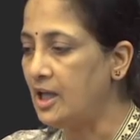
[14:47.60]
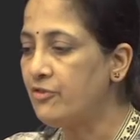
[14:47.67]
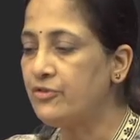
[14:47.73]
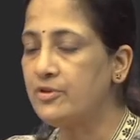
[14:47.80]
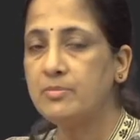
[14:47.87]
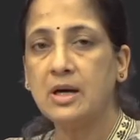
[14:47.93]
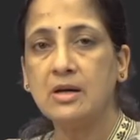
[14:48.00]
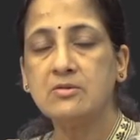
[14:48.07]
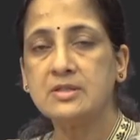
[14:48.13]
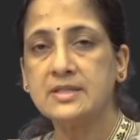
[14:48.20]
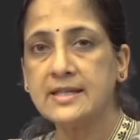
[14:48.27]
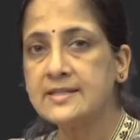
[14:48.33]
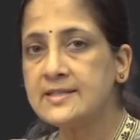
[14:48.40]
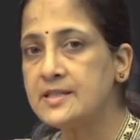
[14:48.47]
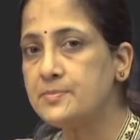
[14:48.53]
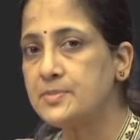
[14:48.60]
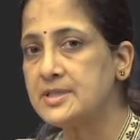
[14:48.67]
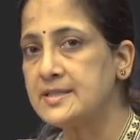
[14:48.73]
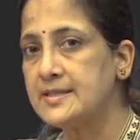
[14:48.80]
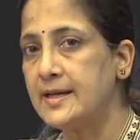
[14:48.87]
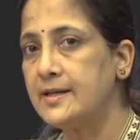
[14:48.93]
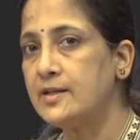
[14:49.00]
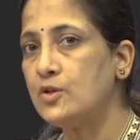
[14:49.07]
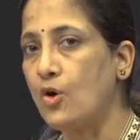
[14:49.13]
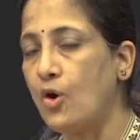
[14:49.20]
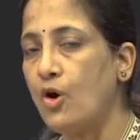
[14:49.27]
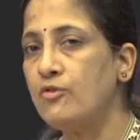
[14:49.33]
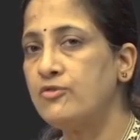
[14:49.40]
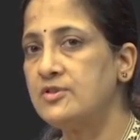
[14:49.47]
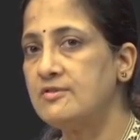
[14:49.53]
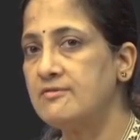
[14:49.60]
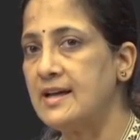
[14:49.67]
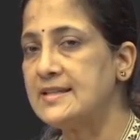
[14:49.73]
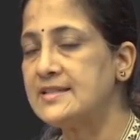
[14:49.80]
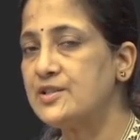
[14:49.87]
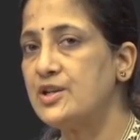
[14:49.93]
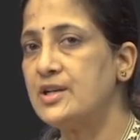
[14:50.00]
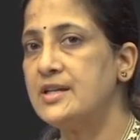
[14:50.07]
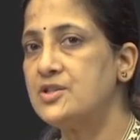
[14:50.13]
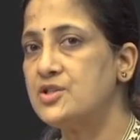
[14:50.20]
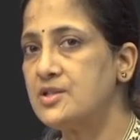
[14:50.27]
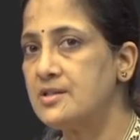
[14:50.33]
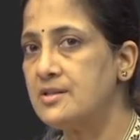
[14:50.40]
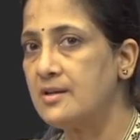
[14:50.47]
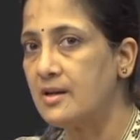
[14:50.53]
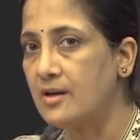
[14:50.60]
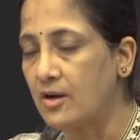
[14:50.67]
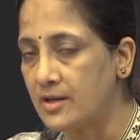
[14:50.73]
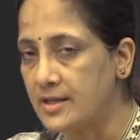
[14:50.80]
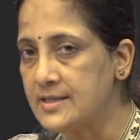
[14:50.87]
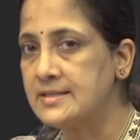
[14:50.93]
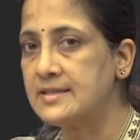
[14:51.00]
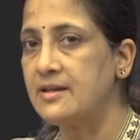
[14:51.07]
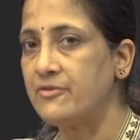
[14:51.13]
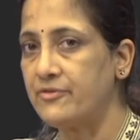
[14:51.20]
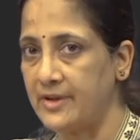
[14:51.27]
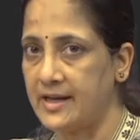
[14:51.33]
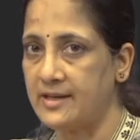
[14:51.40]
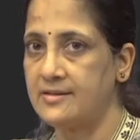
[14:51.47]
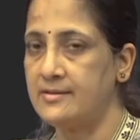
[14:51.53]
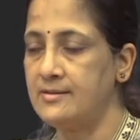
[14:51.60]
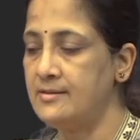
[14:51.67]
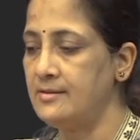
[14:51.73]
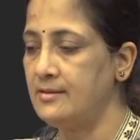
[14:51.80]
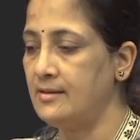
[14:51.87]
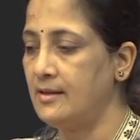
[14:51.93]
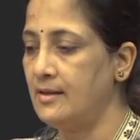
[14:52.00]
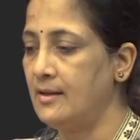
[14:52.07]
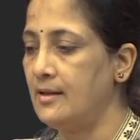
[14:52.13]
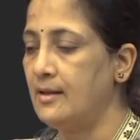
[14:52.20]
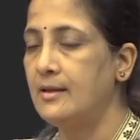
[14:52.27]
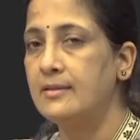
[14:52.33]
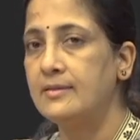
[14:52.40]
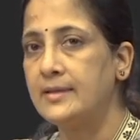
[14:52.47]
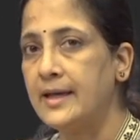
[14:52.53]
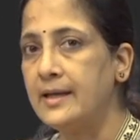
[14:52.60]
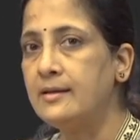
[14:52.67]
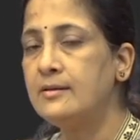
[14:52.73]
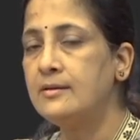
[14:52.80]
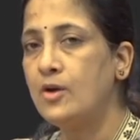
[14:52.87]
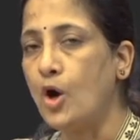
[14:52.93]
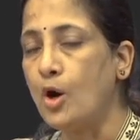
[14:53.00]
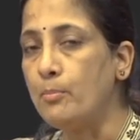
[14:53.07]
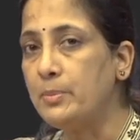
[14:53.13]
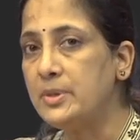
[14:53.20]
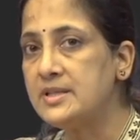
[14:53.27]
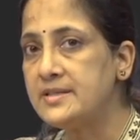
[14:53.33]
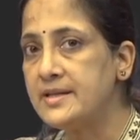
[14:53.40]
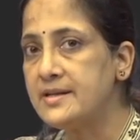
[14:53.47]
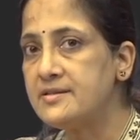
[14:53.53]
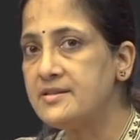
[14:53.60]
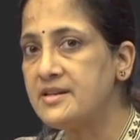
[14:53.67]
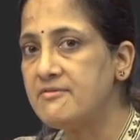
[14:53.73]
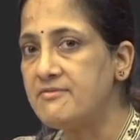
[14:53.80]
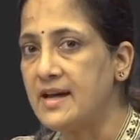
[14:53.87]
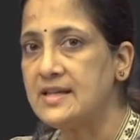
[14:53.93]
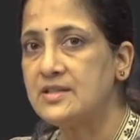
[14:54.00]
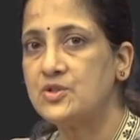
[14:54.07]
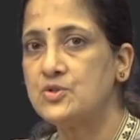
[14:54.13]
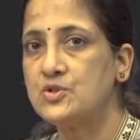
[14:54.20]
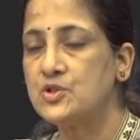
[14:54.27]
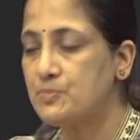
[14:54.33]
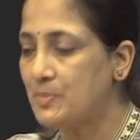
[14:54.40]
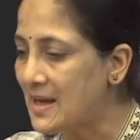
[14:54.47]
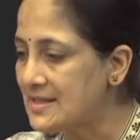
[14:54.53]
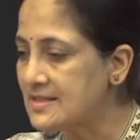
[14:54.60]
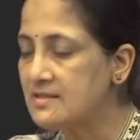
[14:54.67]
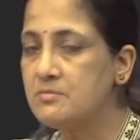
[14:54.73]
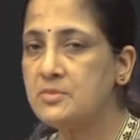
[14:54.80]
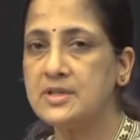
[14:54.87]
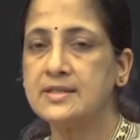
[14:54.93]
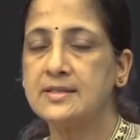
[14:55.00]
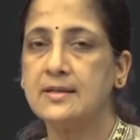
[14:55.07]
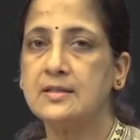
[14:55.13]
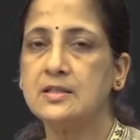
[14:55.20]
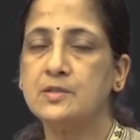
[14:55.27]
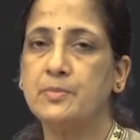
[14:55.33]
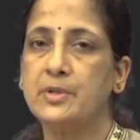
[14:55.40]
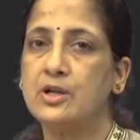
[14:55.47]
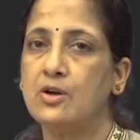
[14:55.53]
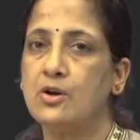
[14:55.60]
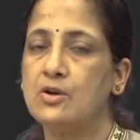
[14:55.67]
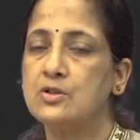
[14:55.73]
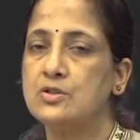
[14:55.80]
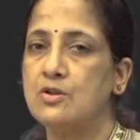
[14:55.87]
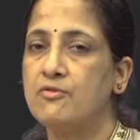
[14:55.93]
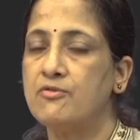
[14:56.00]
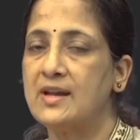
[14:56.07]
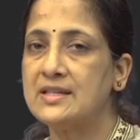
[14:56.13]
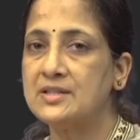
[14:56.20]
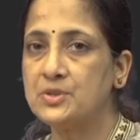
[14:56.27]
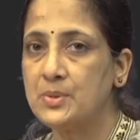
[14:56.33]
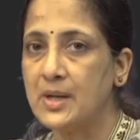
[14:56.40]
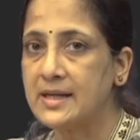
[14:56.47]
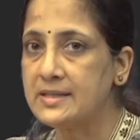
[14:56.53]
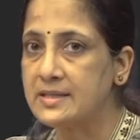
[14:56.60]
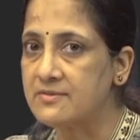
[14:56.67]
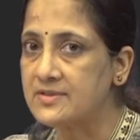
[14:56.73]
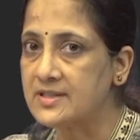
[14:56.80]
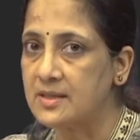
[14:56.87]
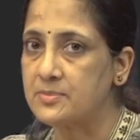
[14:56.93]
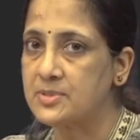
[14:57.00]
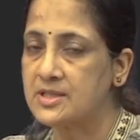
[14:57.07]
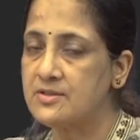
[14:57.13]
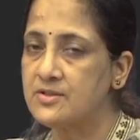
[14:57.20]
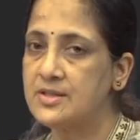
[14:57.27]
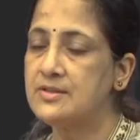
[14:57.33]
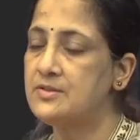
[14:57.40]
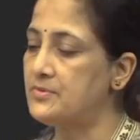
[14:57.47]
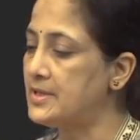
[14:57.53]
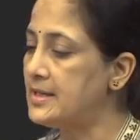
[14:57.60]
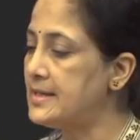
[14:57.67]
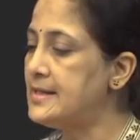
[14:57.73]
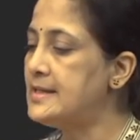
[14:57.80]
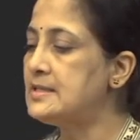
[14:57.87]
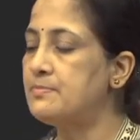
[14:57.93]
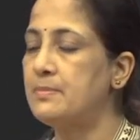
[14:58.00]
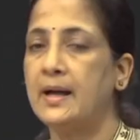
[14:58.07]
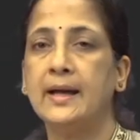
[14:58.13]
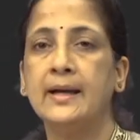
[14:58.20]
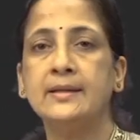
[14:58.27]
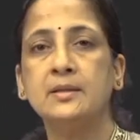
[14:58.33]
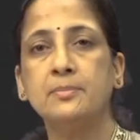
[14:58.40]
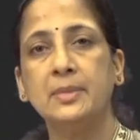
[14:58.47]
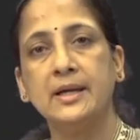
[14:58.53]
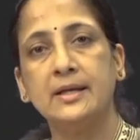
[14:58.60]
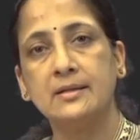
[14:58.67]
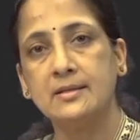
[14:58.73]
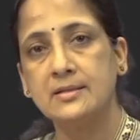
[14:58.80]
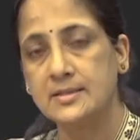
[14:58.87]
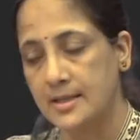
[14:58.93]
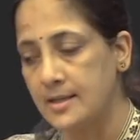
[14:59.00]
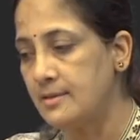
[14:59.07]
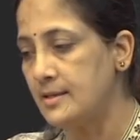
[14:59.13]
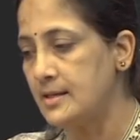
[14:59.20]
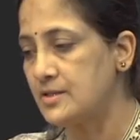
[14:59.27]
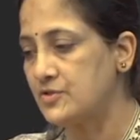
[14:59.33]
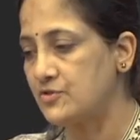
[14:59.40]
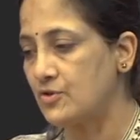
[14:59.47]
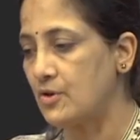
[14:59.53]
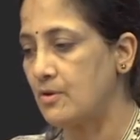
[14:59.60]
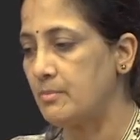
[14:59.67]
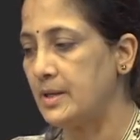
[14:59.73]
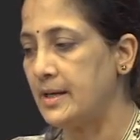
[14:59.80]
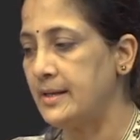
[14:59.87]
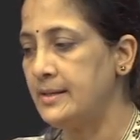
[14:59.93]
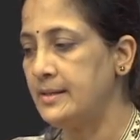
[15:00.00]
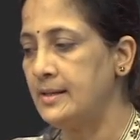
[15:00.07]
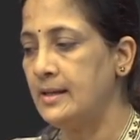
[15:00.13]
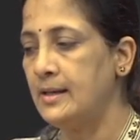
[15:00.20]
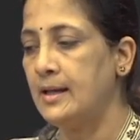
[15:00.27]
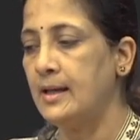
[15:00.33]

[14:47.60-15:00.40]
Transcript: If about 60 percent of the vasculature is affected, then compensatory vasospasm results because of vasoactive substances released by the platelets in these thrombi